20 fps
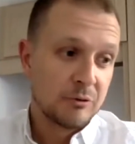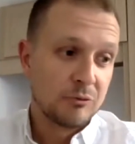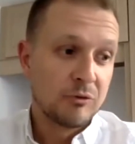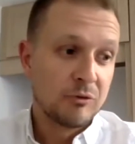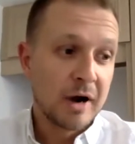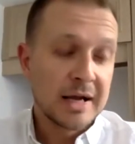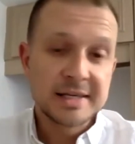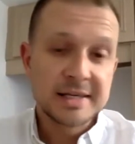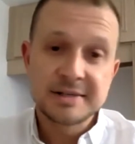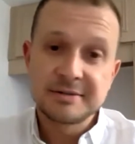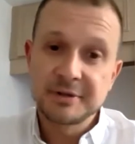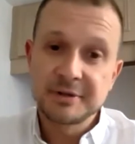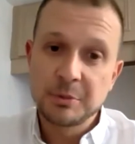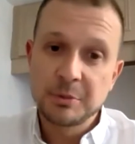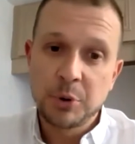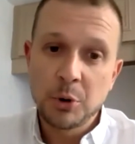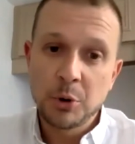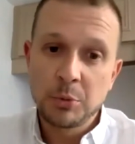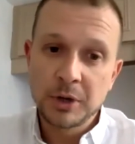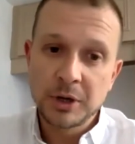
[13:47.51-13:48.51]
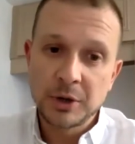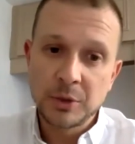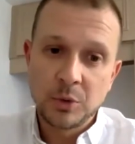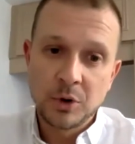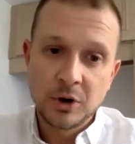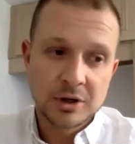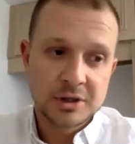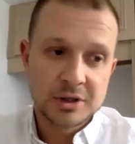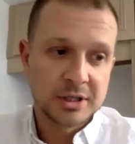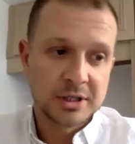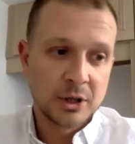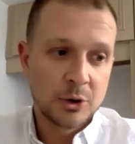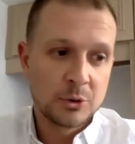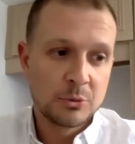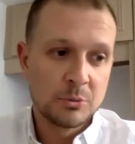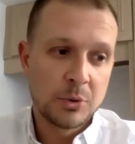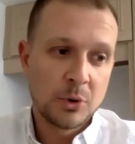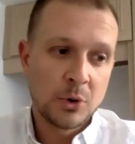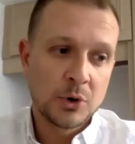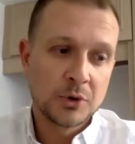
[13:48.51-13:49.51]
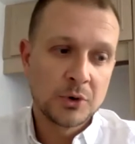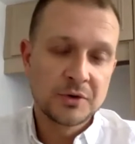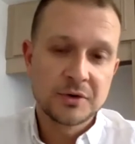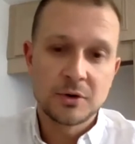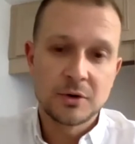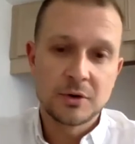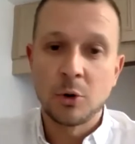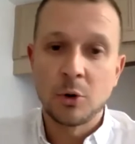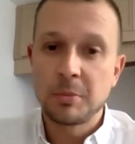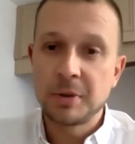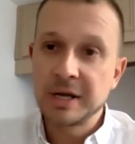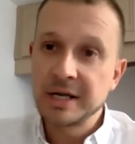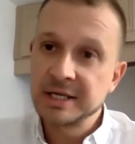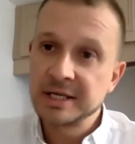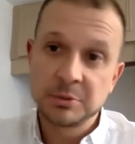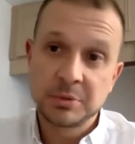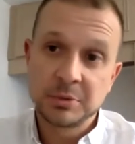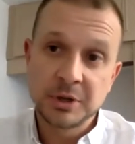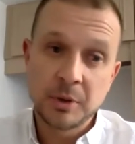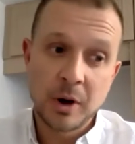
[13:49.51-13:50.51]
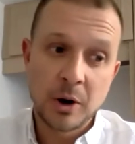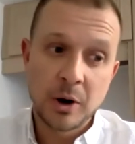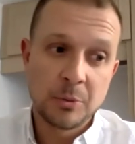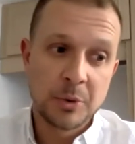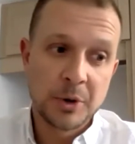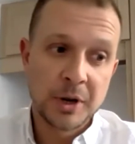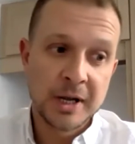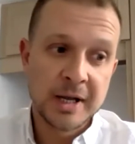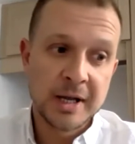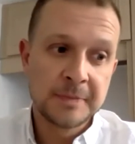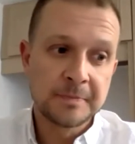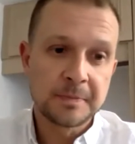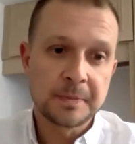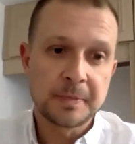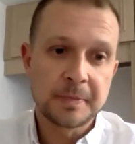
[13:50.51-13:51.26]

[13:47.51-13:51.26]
Rates for the Public Works Loan Board, or PWLB,